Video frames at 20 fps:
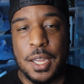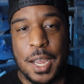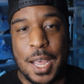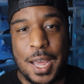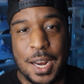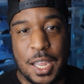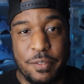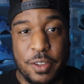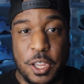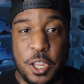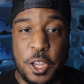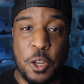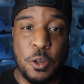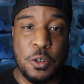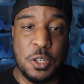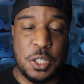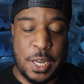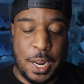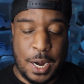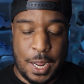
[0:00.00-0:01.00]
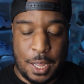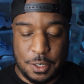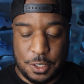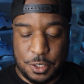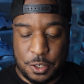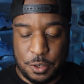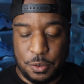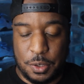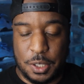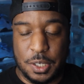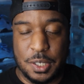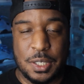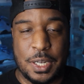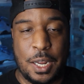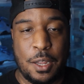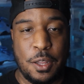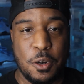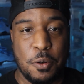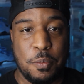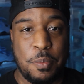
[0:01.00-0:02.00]
gotta give a huge shout out to the
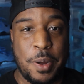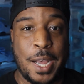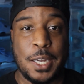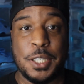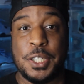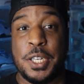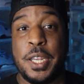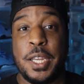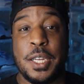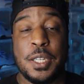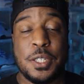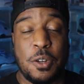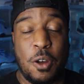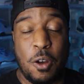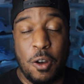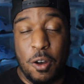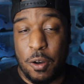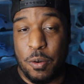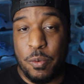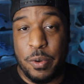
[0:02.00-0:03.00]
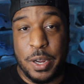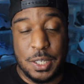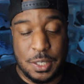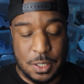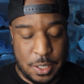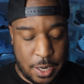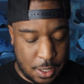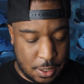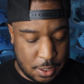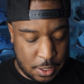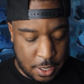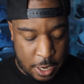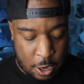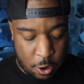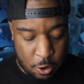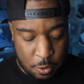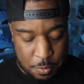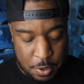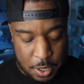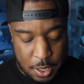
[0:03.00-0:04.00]
seller. Posh Kicks always takes
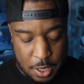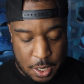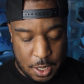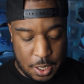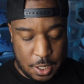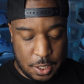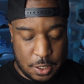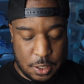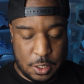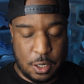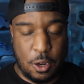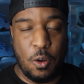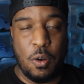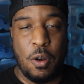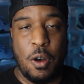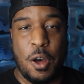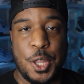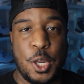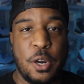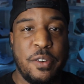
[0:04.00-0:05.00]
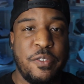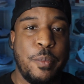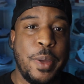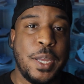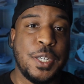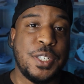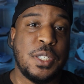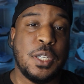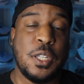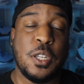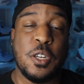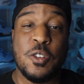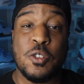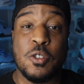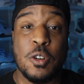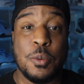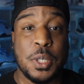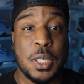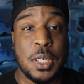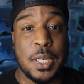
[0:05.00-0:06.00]
care of me. So all their information is in the
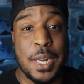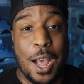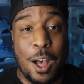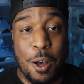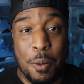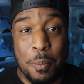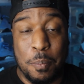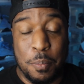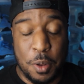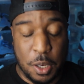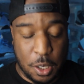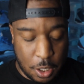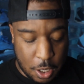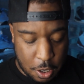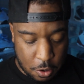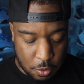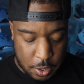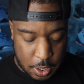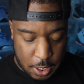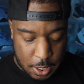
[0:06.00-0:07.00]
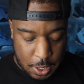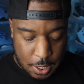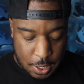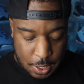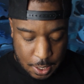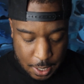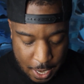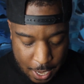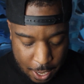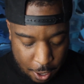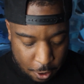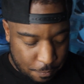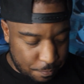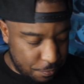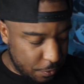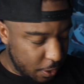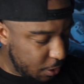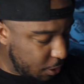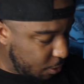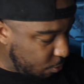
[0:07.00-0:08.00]
description down below. Now,
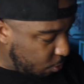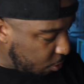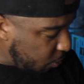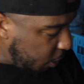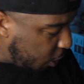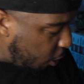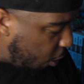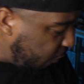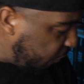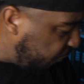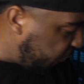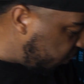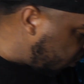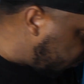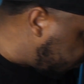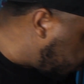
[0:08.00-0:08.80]
let's do a quick overview